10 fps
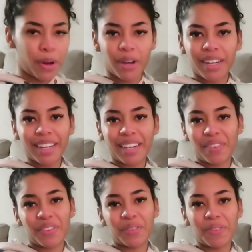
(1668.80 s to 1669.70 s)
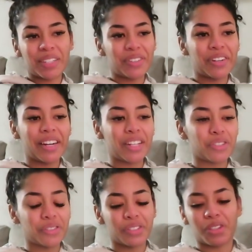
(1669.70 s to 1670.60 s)
bought it even though my tree already has
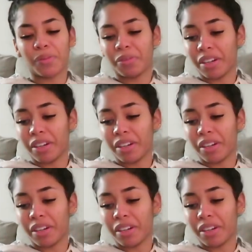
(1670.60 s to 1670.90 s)
a tree skirt but